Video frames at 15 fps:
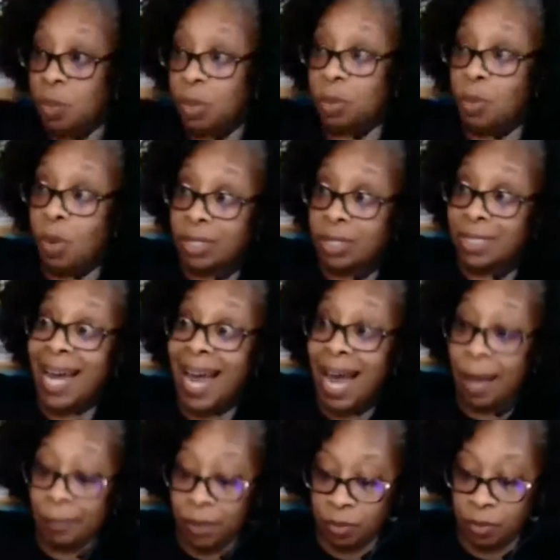we want to
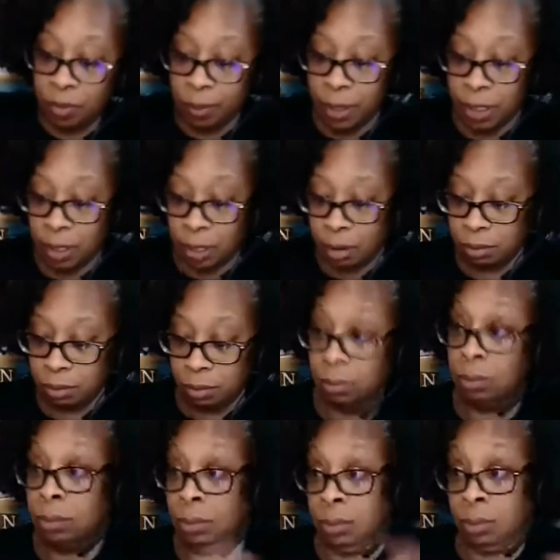happen with
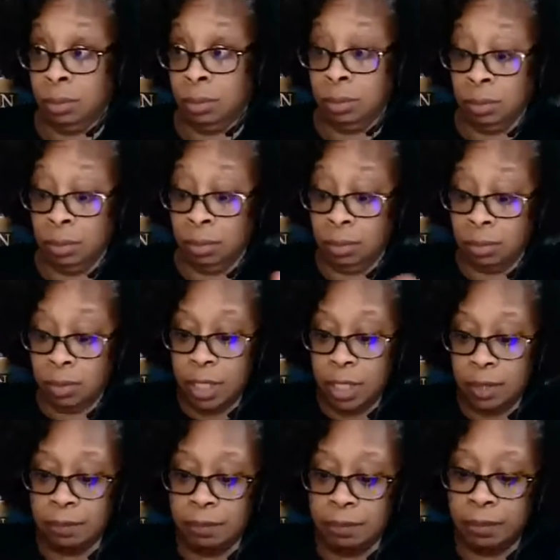Play-Doh.
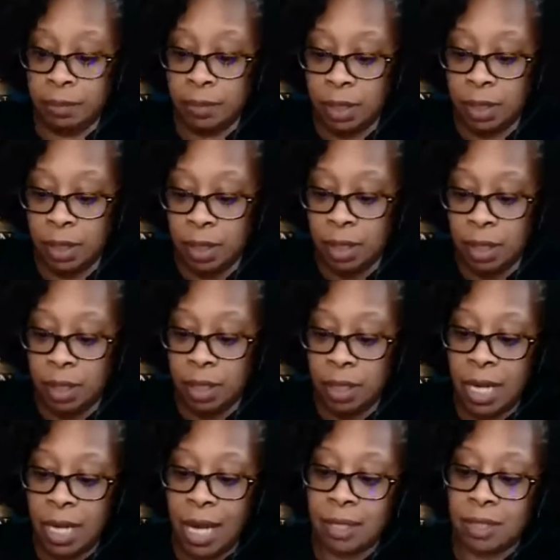Right?
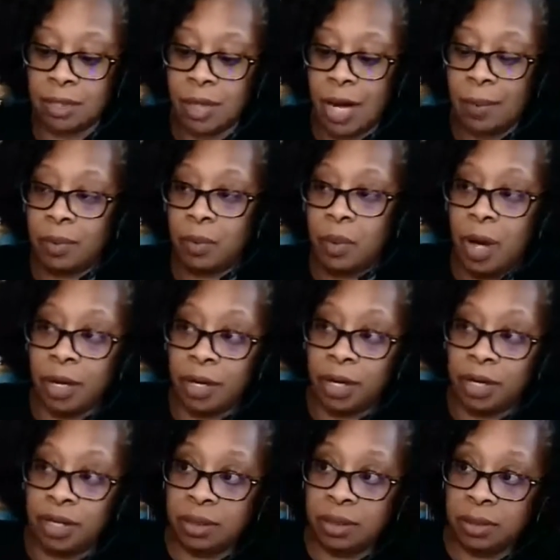Now let's grab the
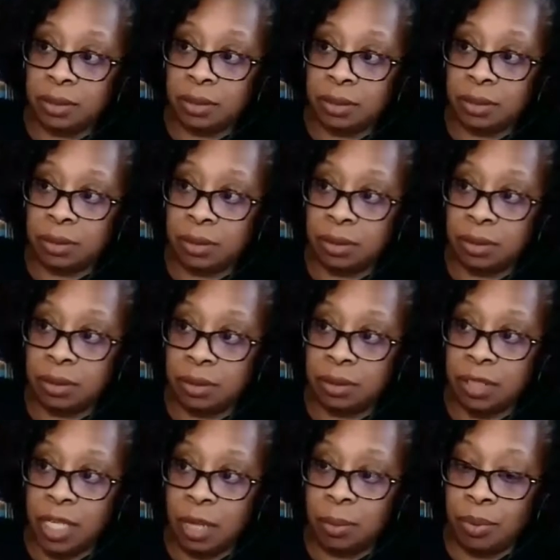water
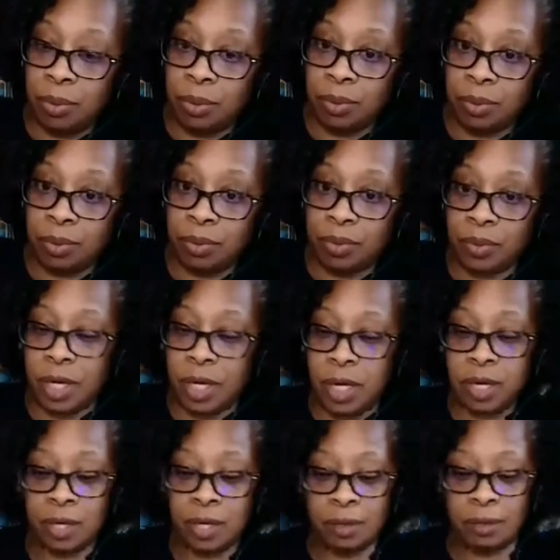sample.
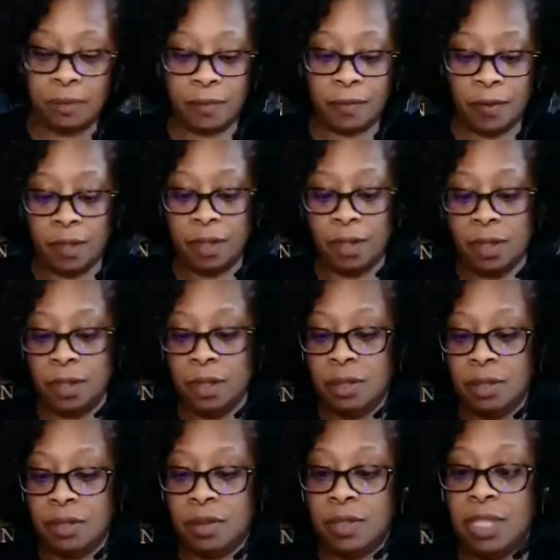Okay?
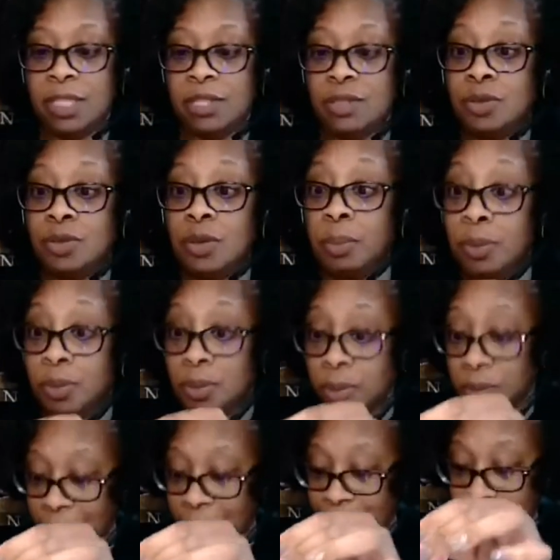So let's do a
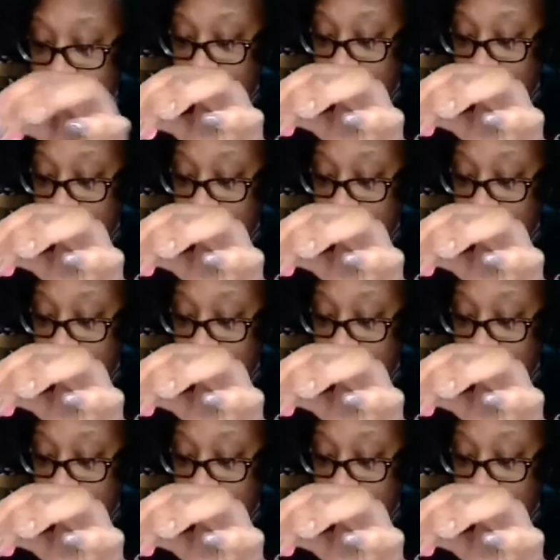pool like I did